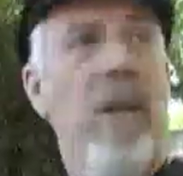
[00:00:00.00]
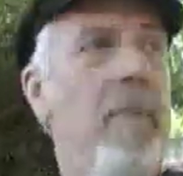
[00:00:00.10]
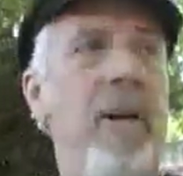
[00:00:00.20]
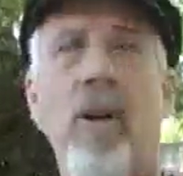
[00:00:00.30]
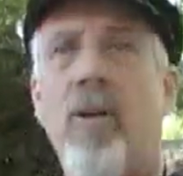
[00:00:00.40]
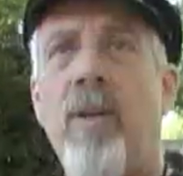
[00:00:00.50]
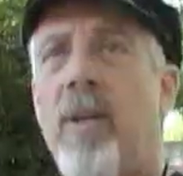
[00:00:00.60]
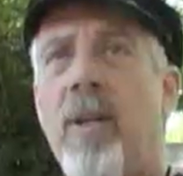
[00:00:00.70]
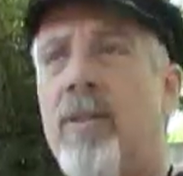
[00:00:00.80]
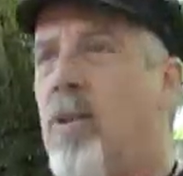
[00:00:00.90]
Anybody here?
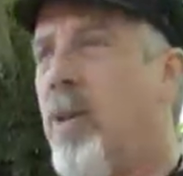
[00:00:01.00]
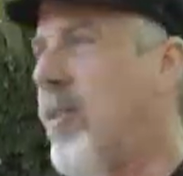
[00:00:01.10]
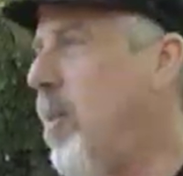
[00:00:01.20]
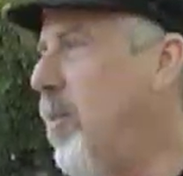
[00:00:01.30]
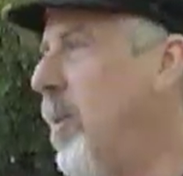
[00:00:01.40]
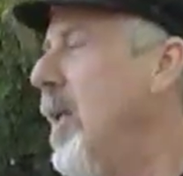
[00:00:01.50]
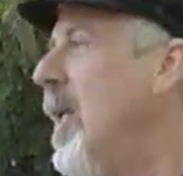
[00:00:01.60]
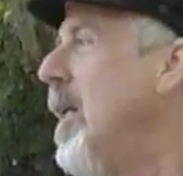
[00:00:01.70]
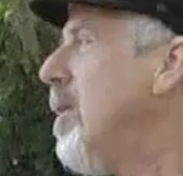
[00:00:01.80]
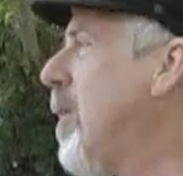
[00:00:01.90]
It's
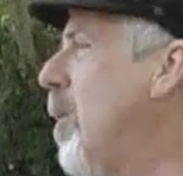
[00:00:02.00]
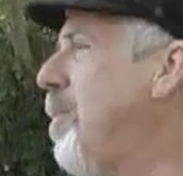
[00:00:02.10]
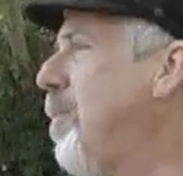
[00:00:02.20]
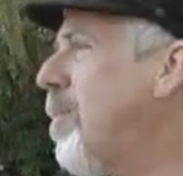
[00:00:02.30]
okay. So